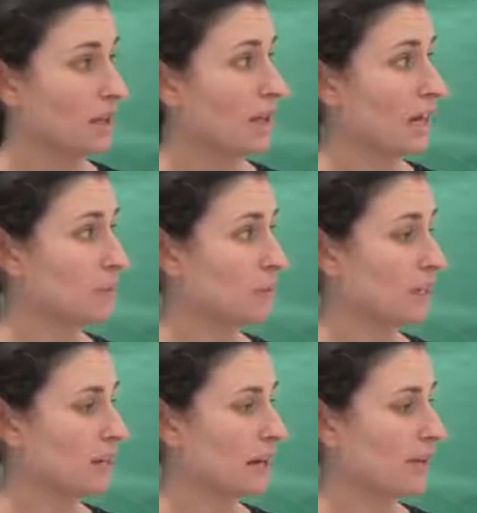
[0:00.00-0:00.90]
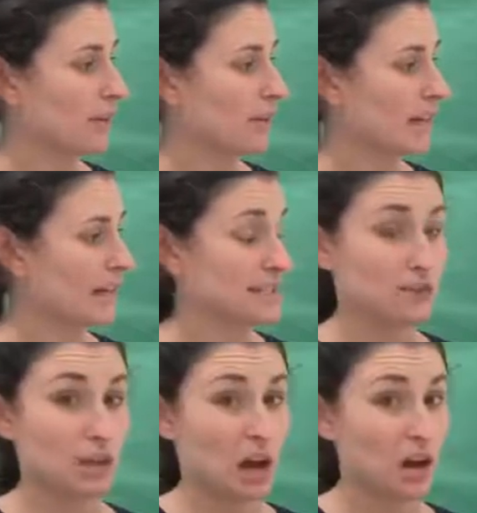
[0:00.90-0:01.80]
it'll be a color that is
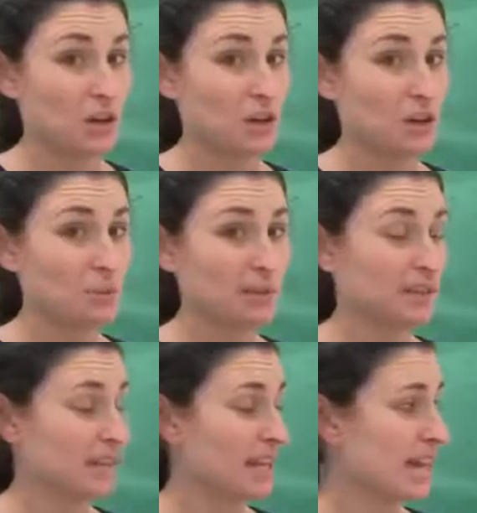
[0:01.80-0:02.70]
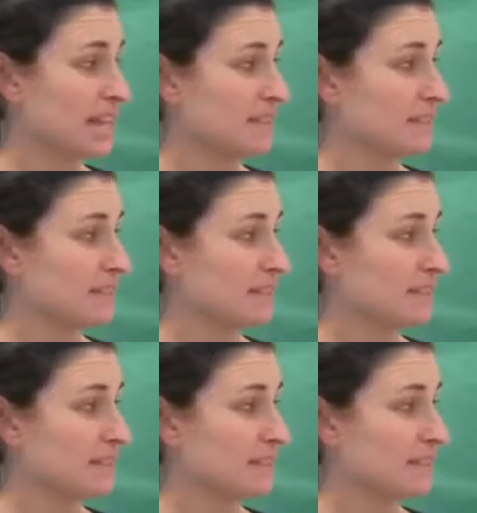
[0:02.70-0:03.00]
not on our wheel yet.